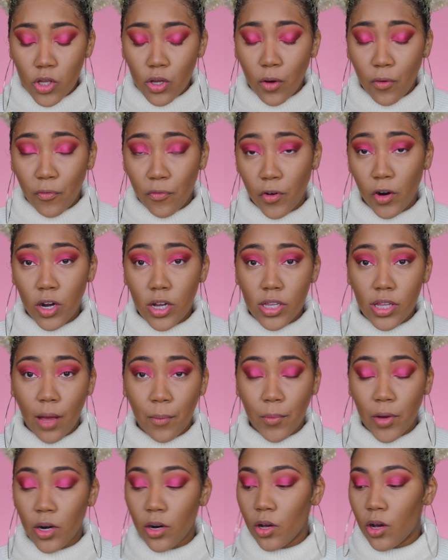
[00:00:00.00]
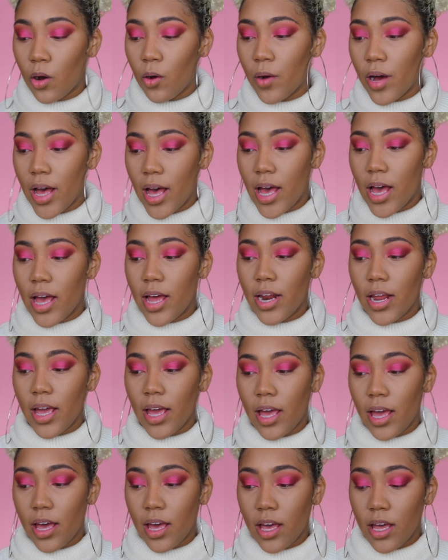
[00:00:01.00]
So first, I'm going to go ahead
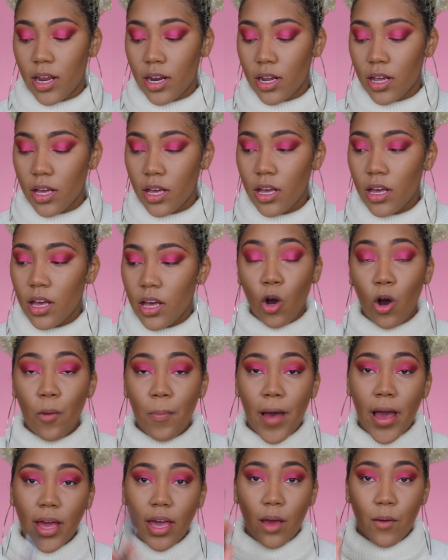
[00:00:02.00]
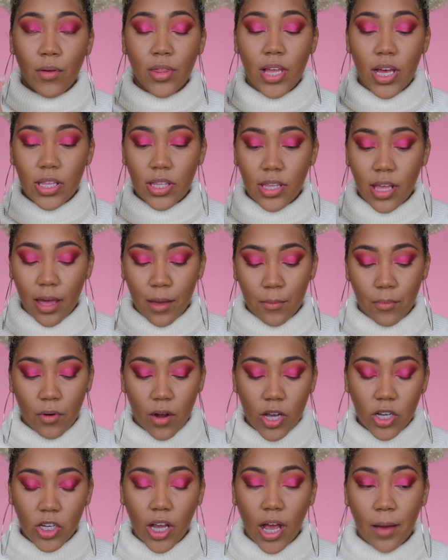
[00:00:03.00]
and go back in with that same
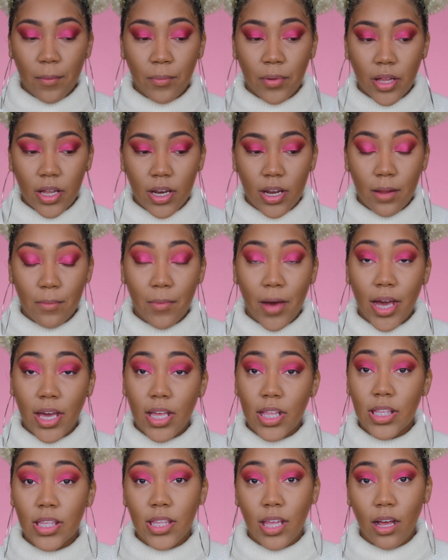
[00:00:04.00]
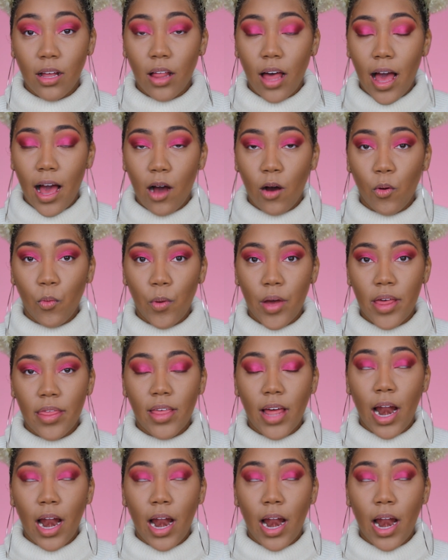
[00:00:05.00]
brush I blended my concealer out with,